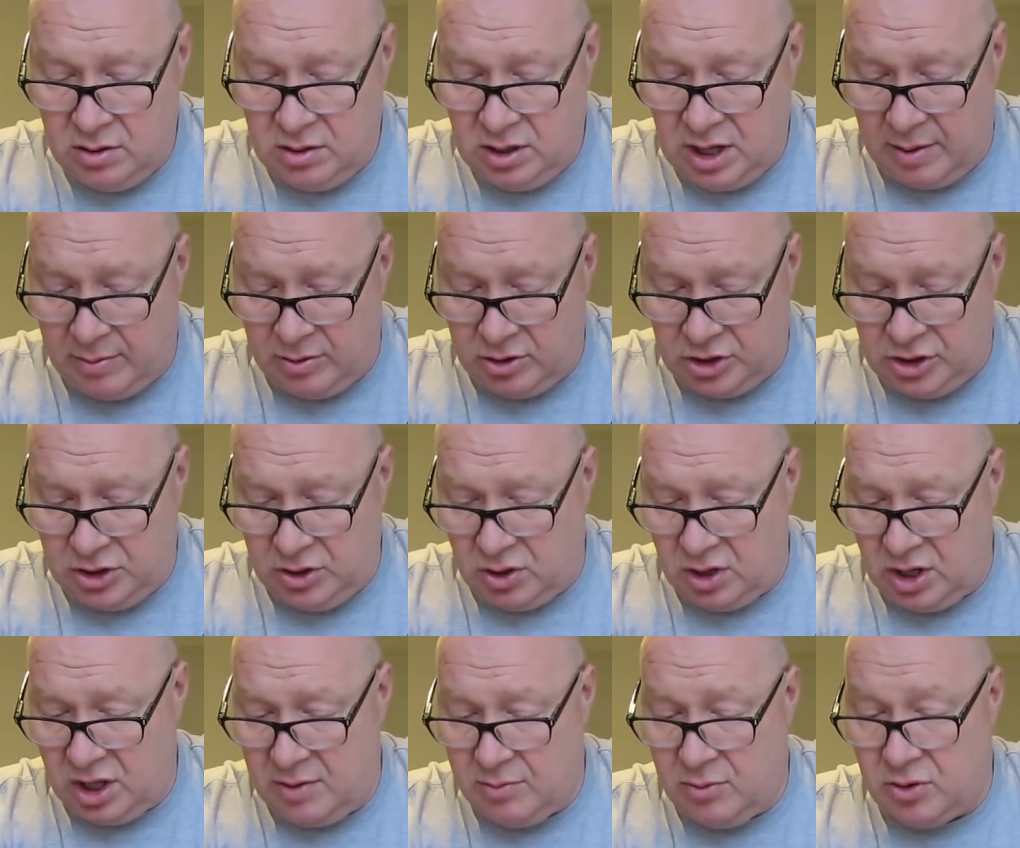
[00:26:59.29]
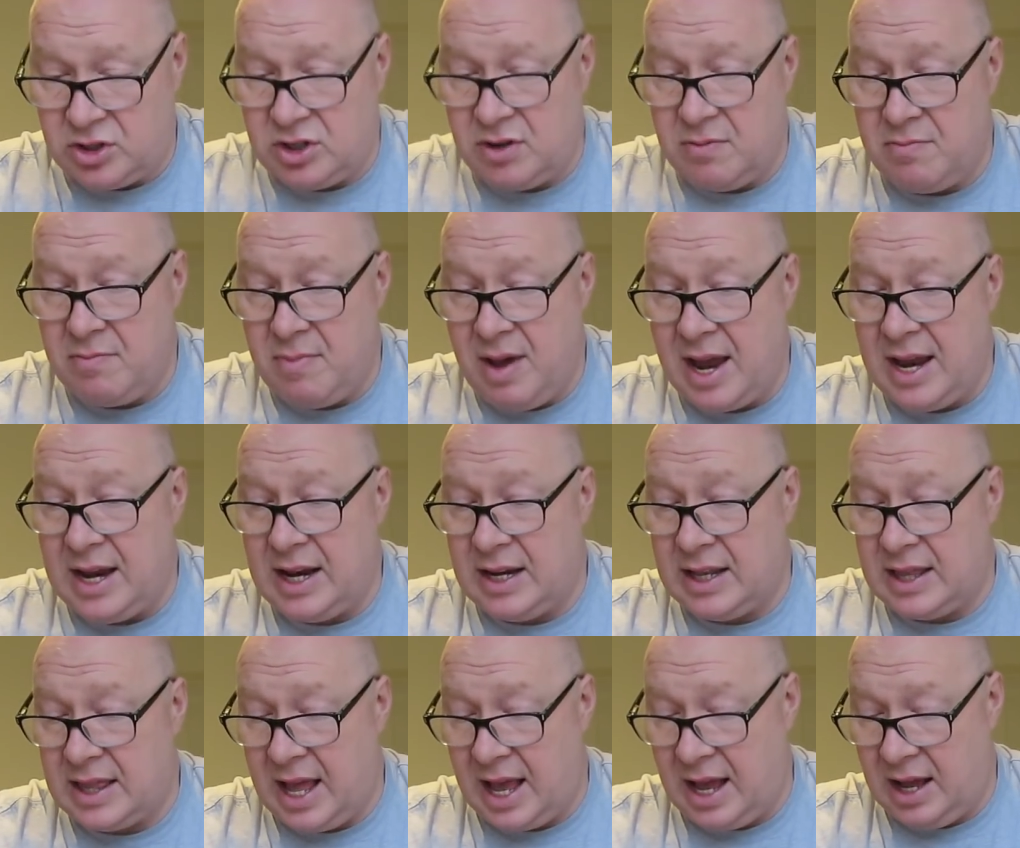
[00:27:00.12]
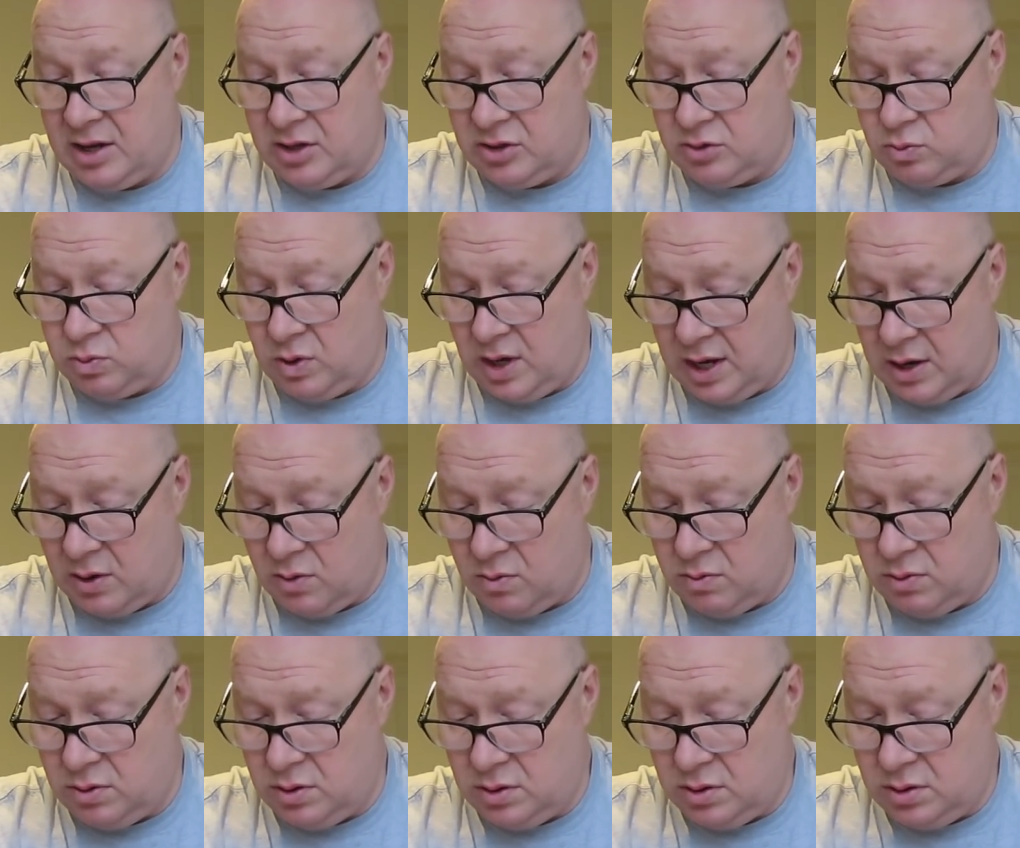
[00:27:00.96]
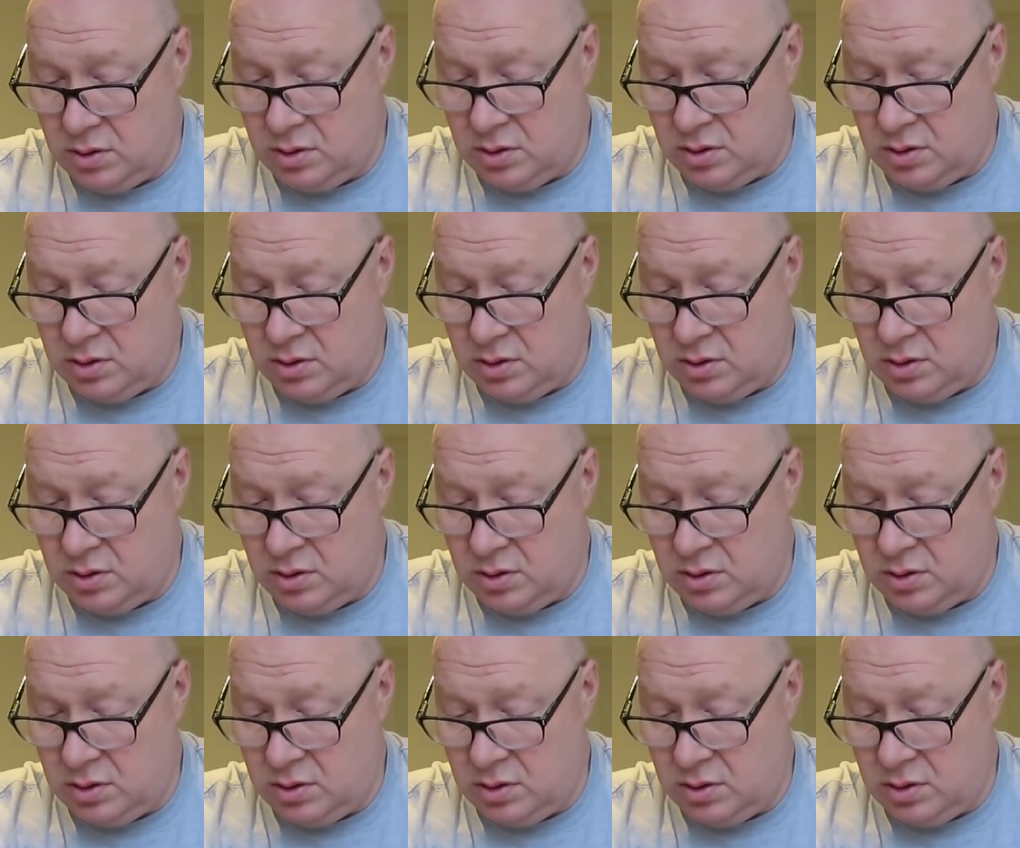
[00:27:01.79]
Yeah, but surely they must have made that as well.